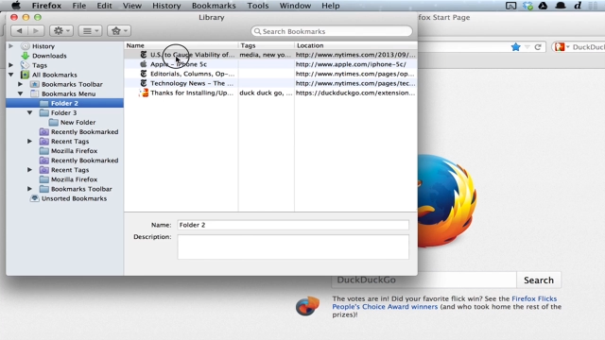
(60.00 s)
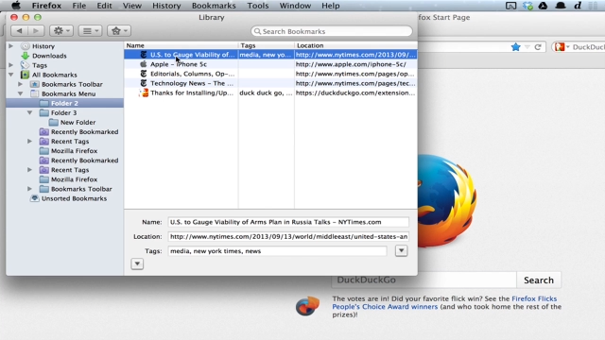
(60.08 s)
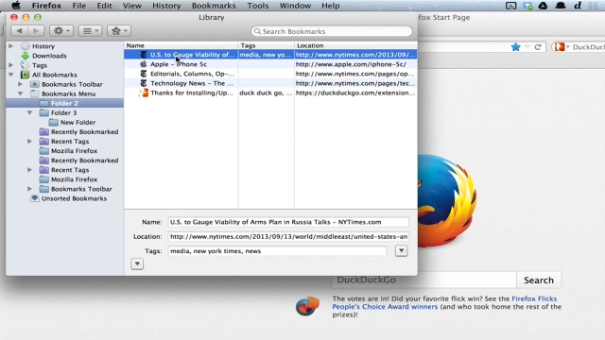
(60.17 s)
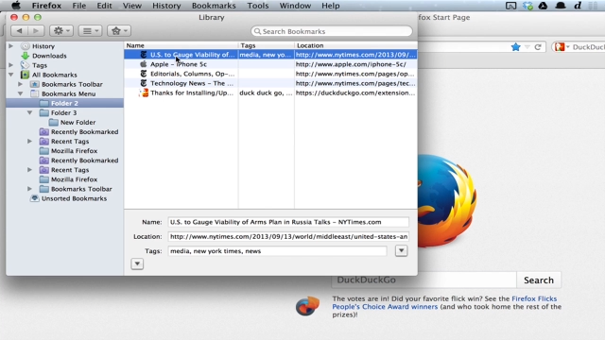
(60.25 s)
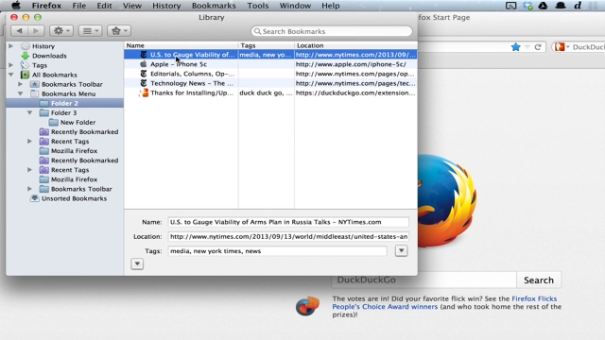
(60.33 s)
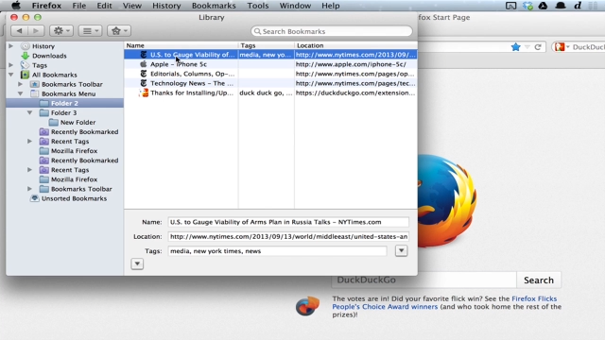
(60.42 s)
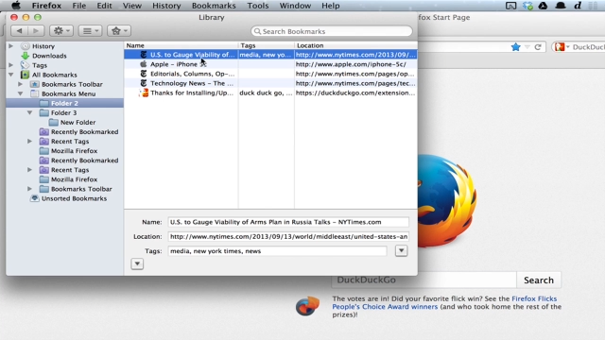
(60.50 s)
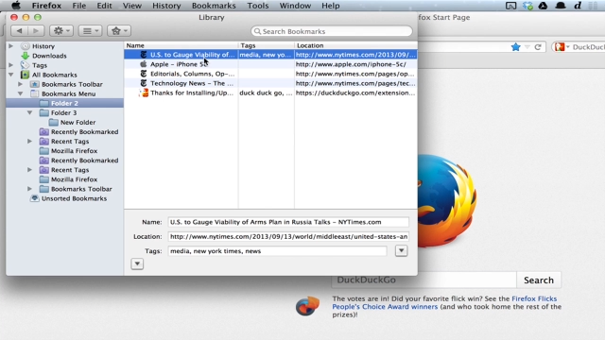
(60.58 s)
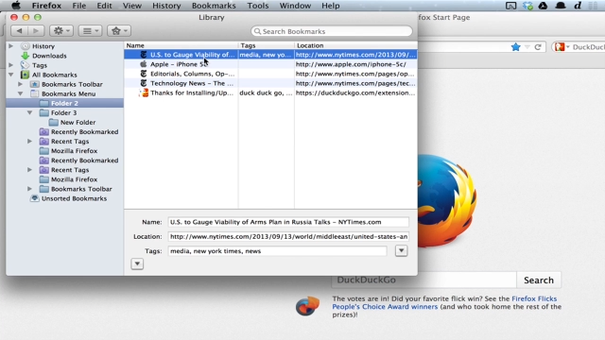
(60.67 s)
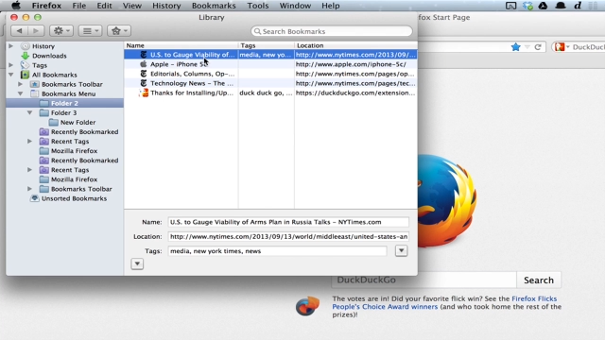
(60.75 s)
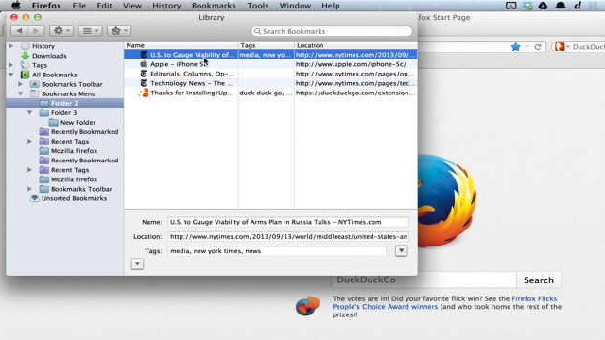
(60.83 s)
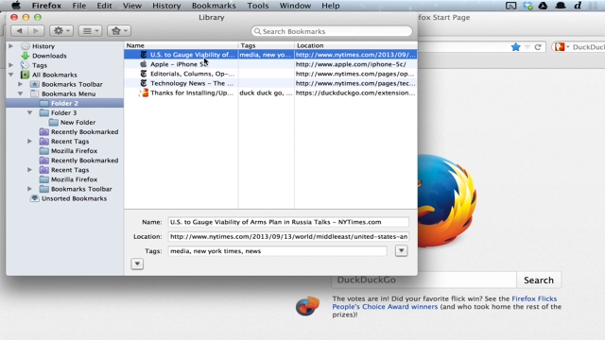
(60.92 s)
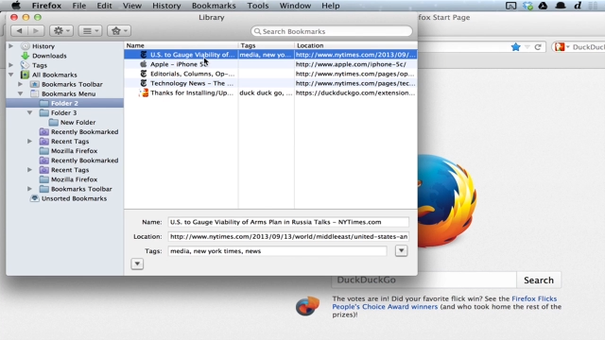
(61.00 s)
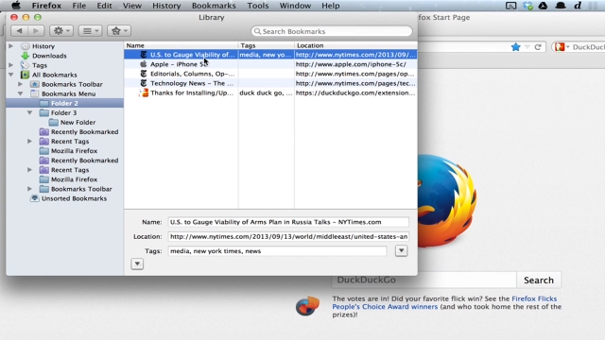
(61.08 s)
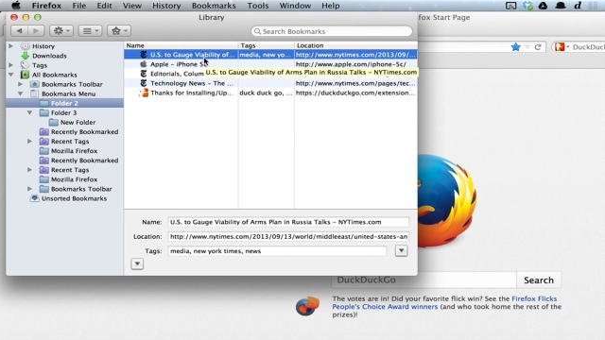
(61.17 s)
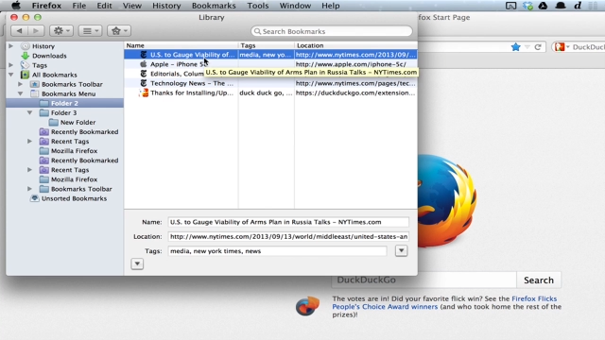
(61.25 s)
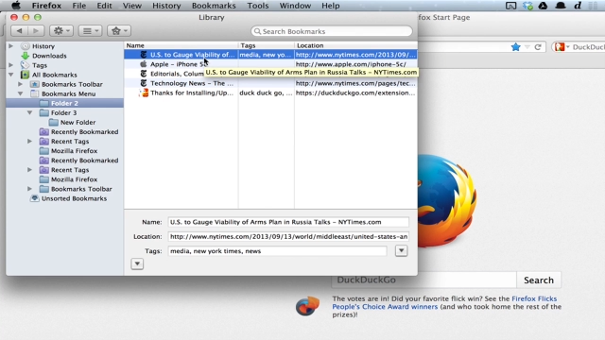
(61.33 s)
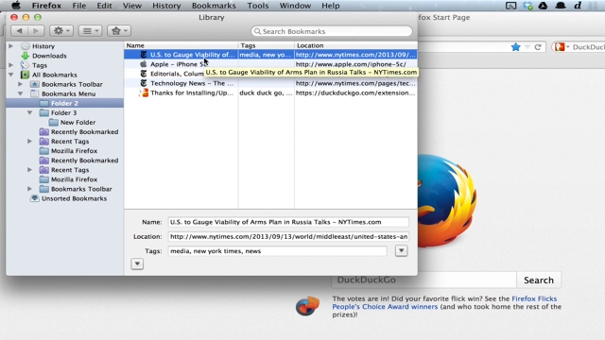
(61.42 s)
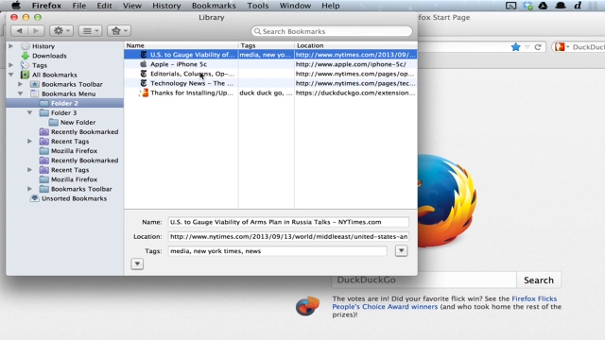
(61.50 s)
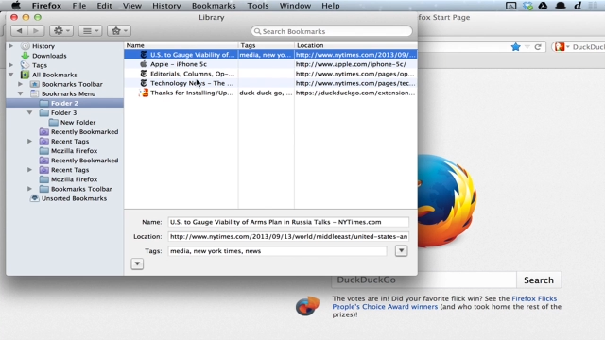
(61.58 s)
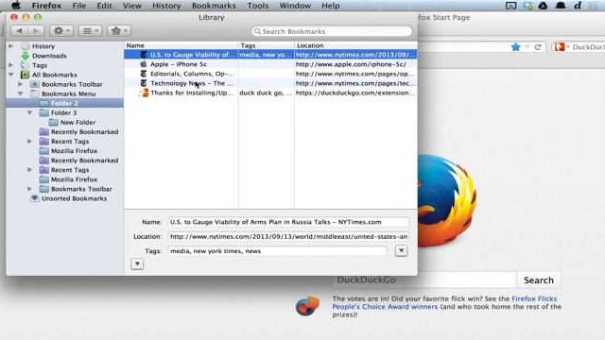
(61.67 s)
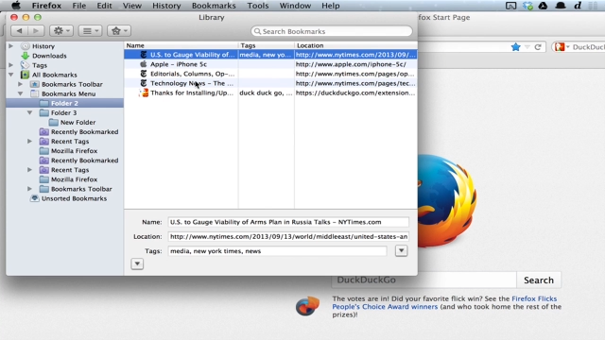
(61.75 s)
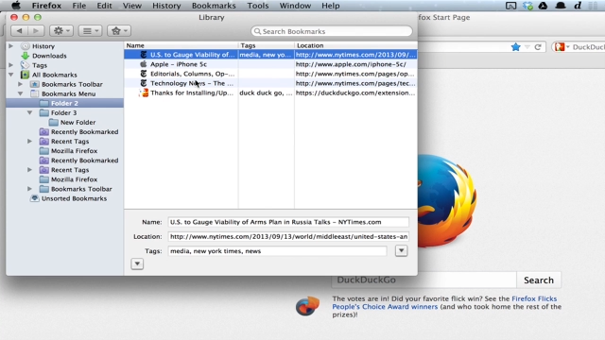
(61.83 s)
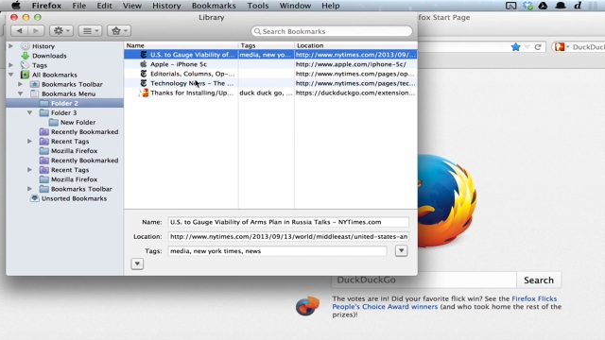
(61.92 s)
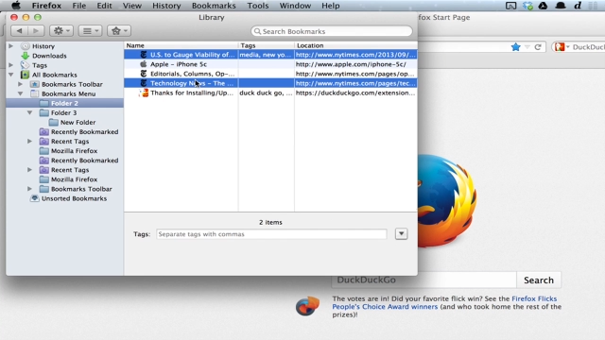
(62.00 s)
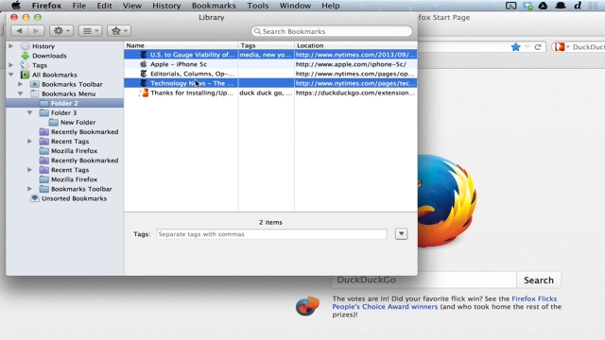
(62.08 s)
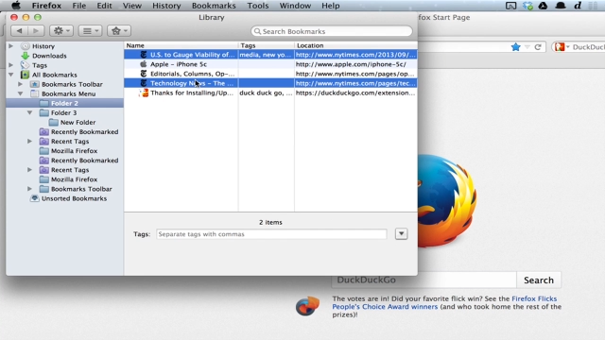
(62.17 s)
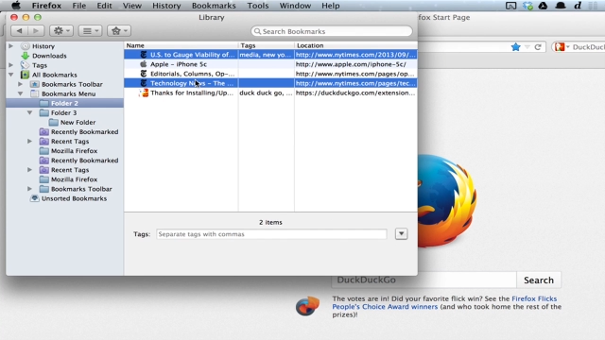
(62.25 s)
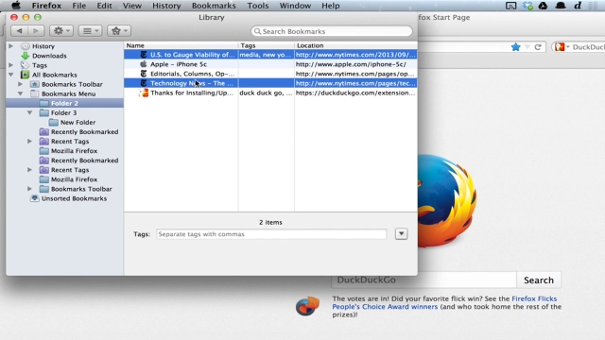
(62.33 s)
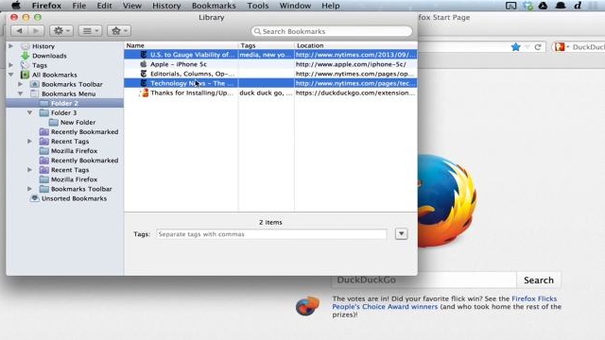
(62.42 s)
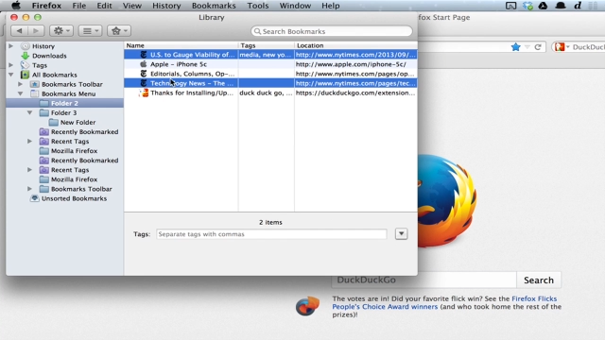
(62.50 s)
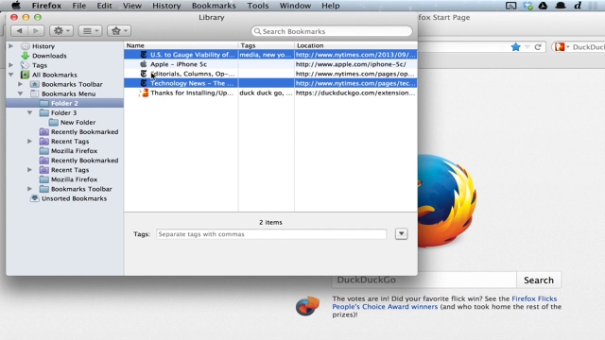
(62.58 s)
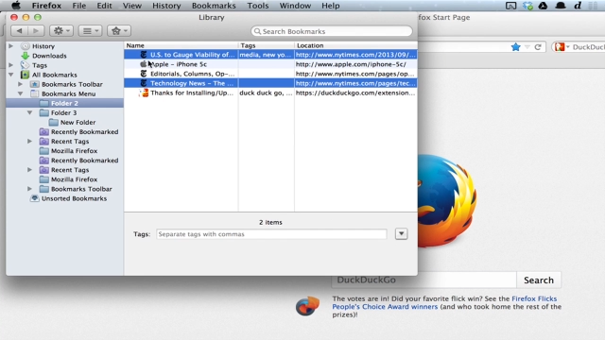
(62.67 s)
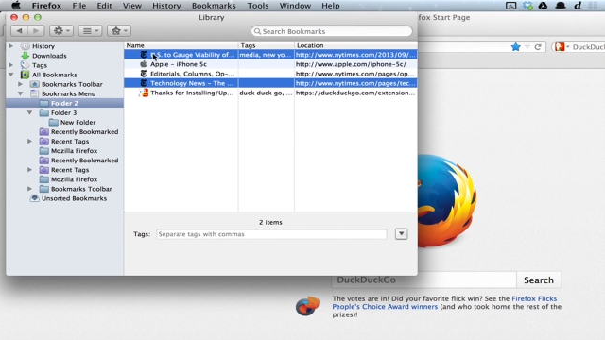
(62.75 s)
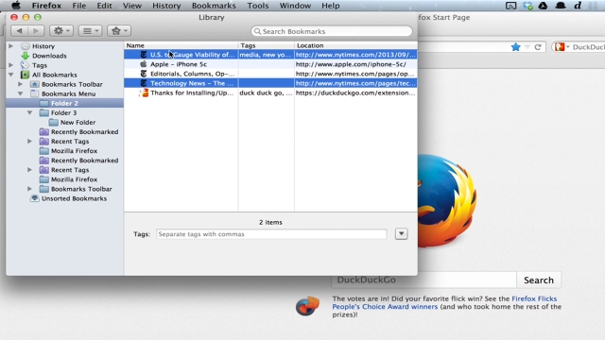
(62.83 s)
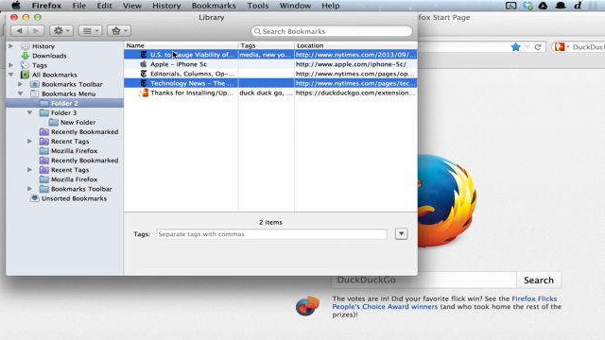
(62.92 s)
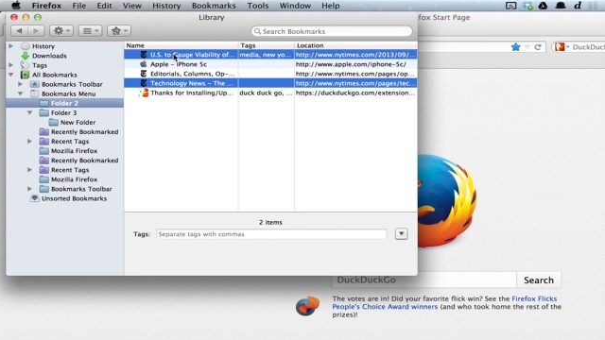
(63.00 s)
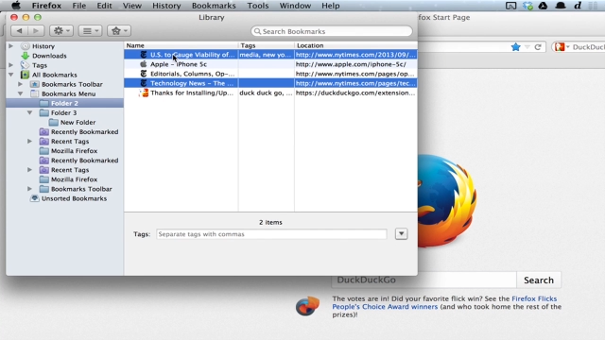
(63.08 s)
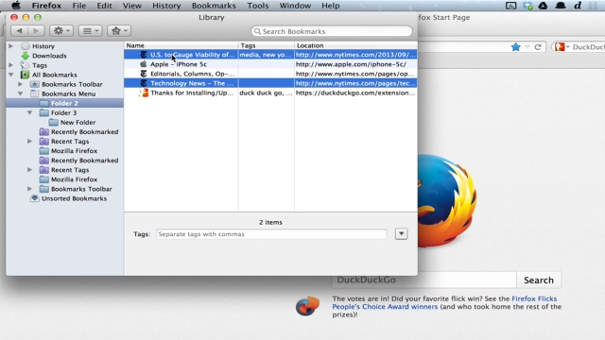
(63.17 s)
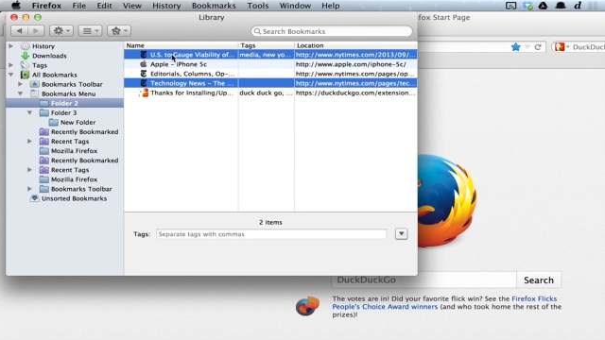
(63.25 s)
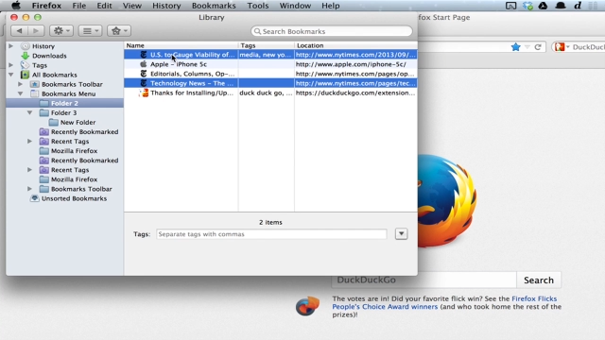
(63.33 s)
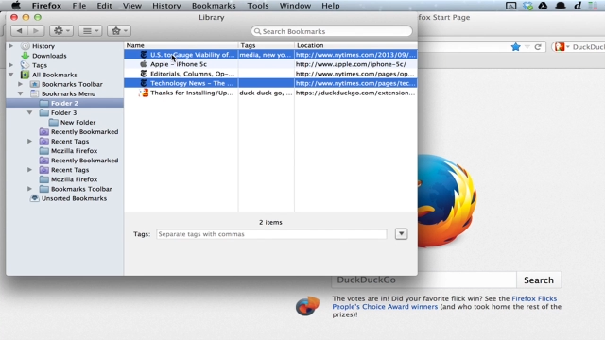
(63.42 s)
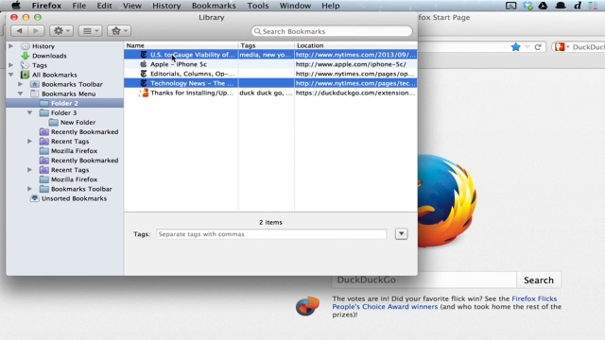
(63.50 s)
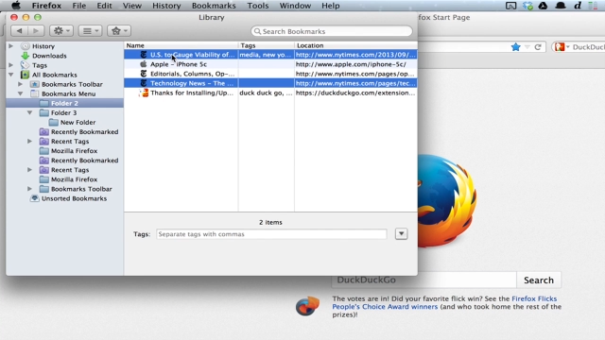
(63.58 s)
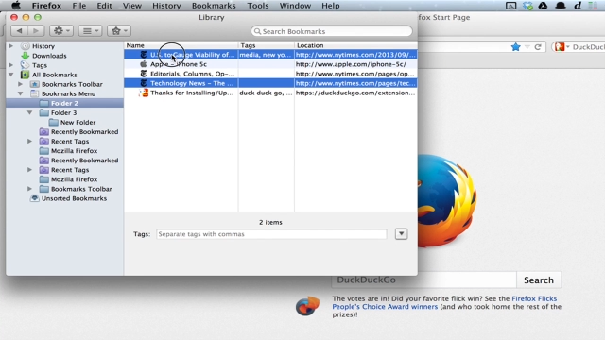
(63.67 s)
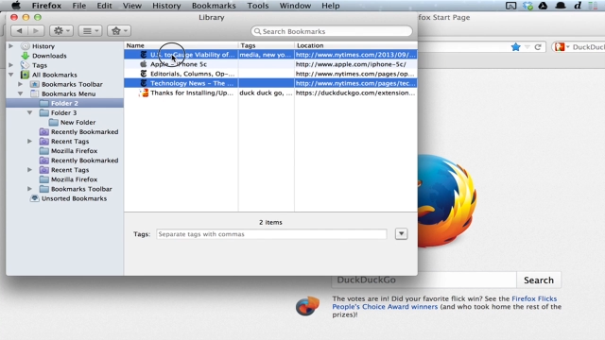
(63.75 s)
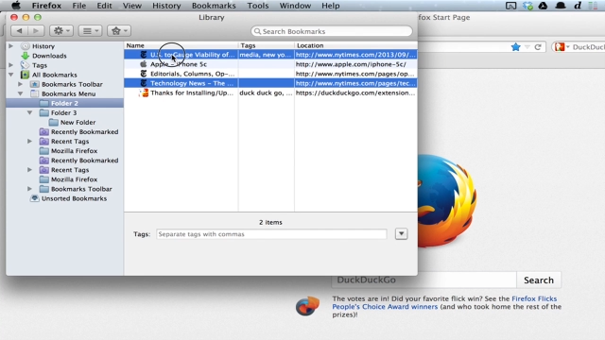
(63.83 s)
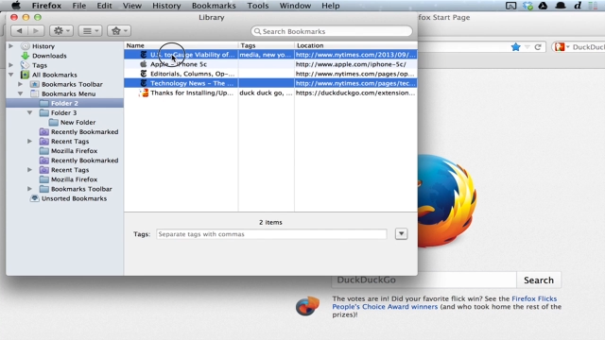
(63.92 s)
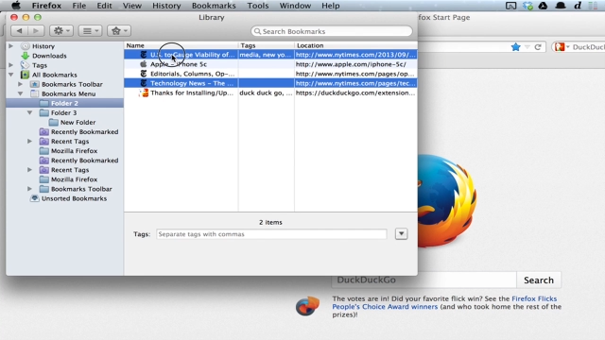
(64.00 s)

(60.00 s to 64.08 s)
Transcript: [unreadable: no face in view]